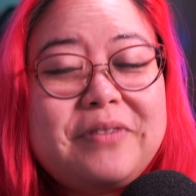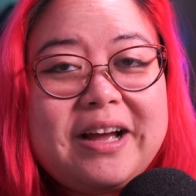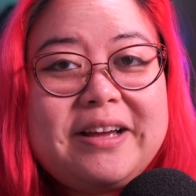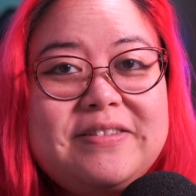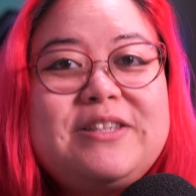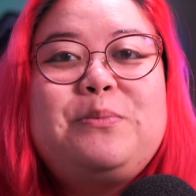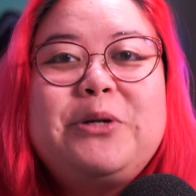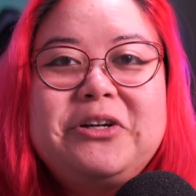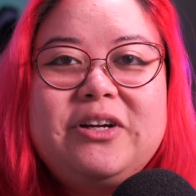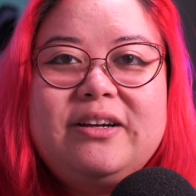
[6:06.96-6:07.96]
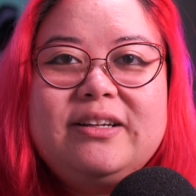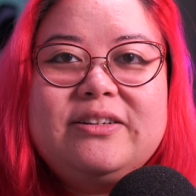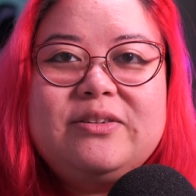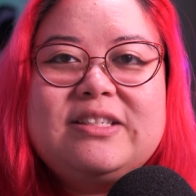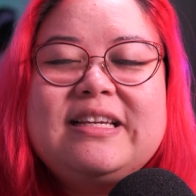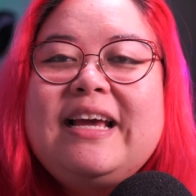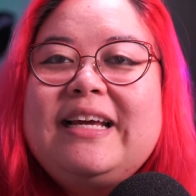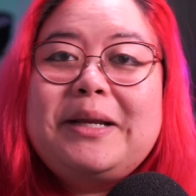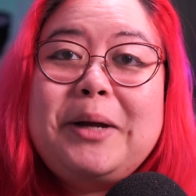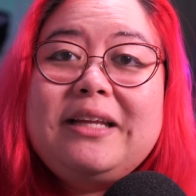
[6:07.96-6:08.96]
five is periodic notes.
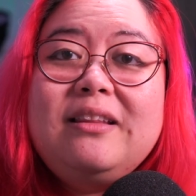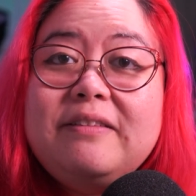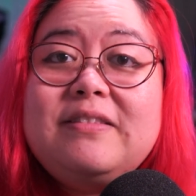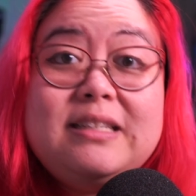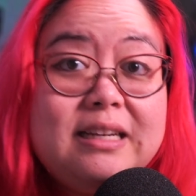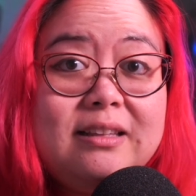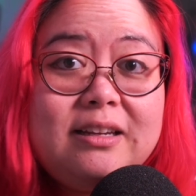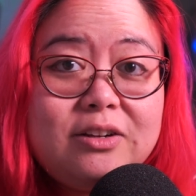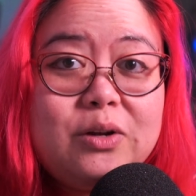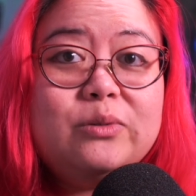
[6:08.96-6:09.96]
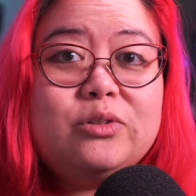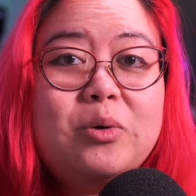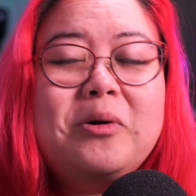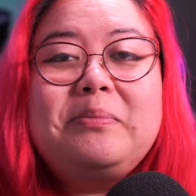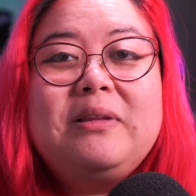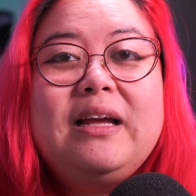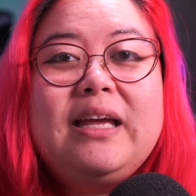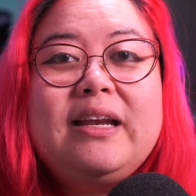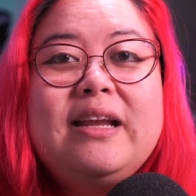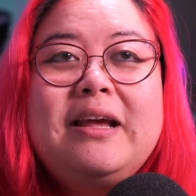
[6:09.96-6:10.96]
Now, I love the Daily Notes core
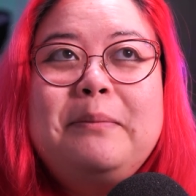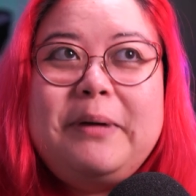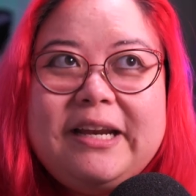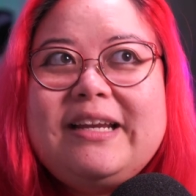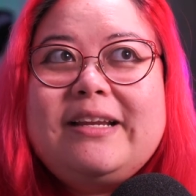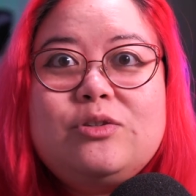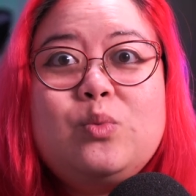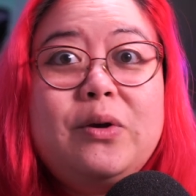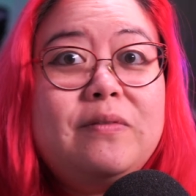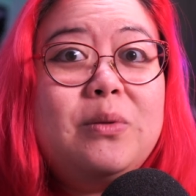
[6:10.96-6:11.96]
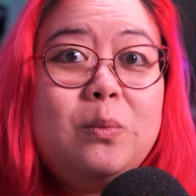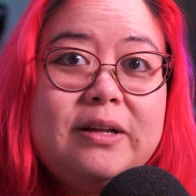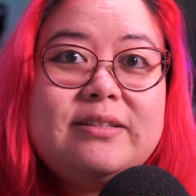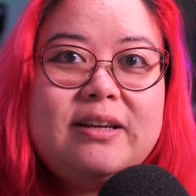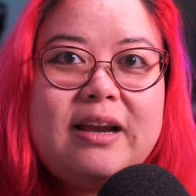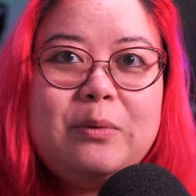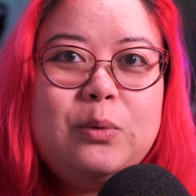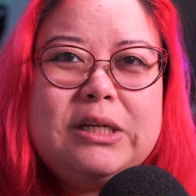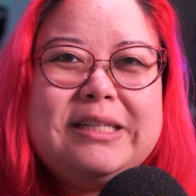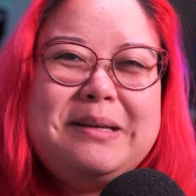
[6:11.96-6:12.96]
plugin, but it is one of the ones that I
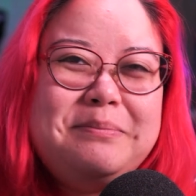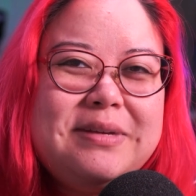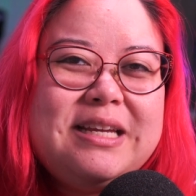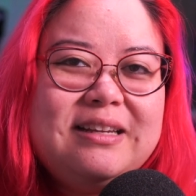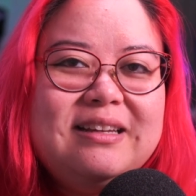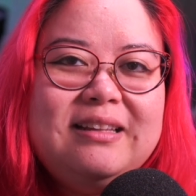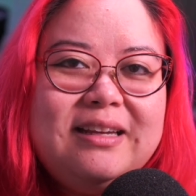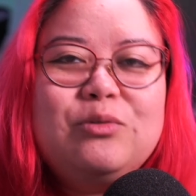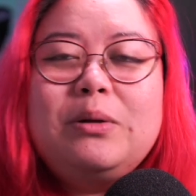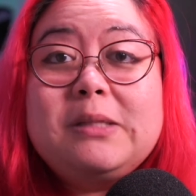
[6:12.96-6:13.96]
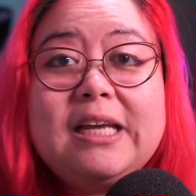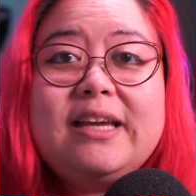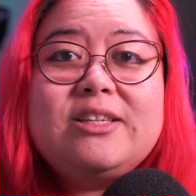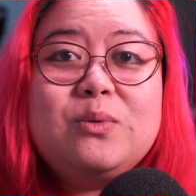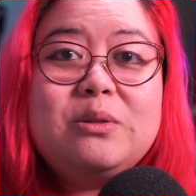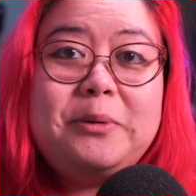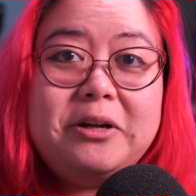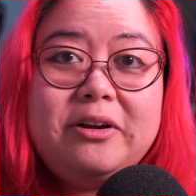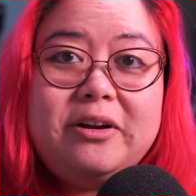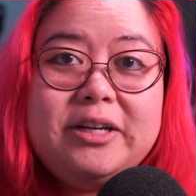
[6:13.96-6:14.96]
would immediately replace with
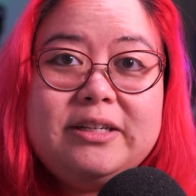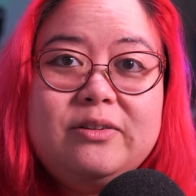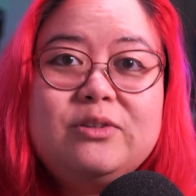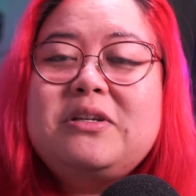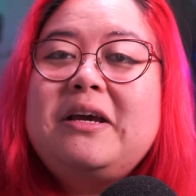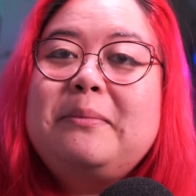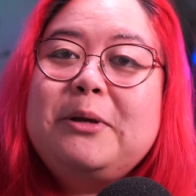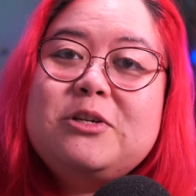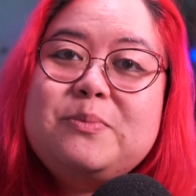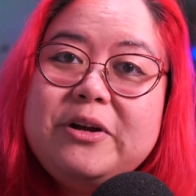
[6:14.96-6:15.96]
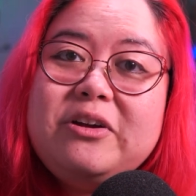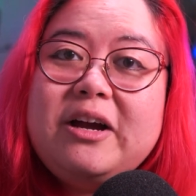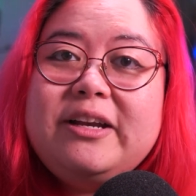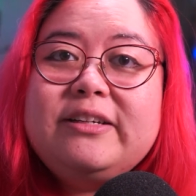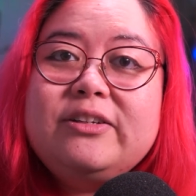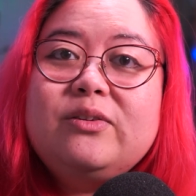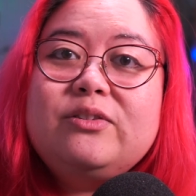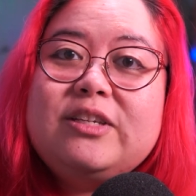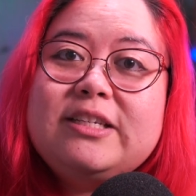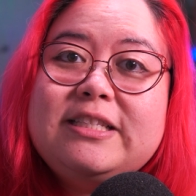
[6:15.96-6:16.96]
periodic notes because periodic
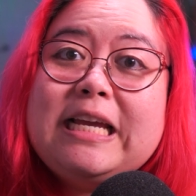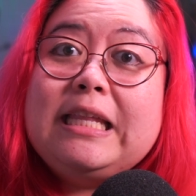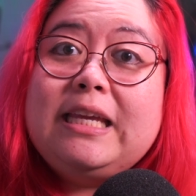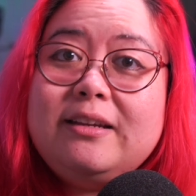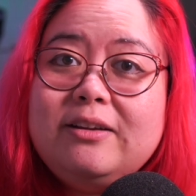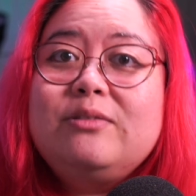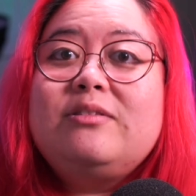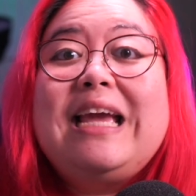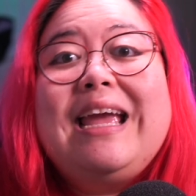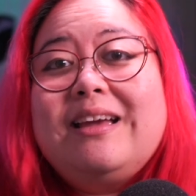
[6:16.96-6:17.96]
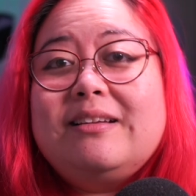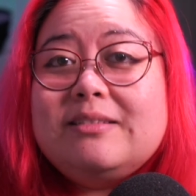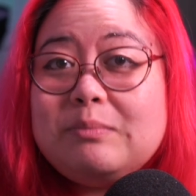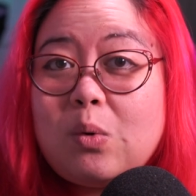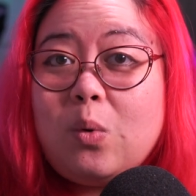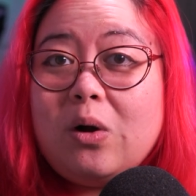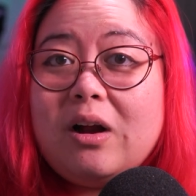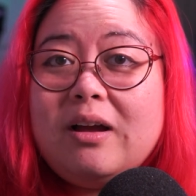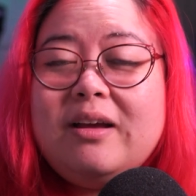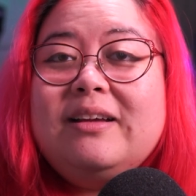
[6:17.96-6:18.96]
notes is daily notes and
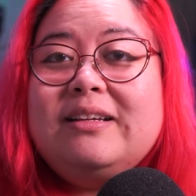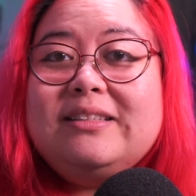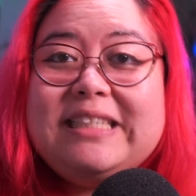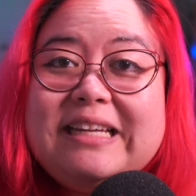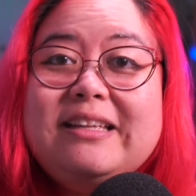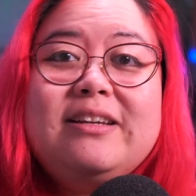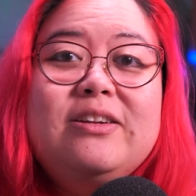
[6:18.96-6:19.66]
more. Daily